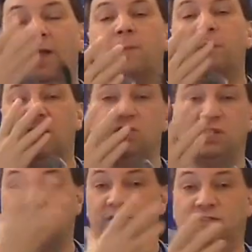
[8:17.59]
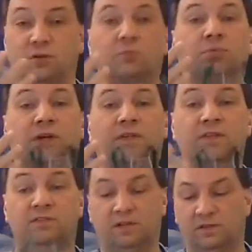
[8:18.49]
and the patient gets to breathe
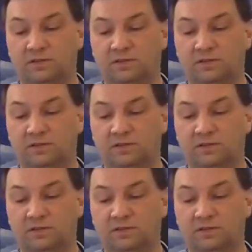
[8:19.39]
this in.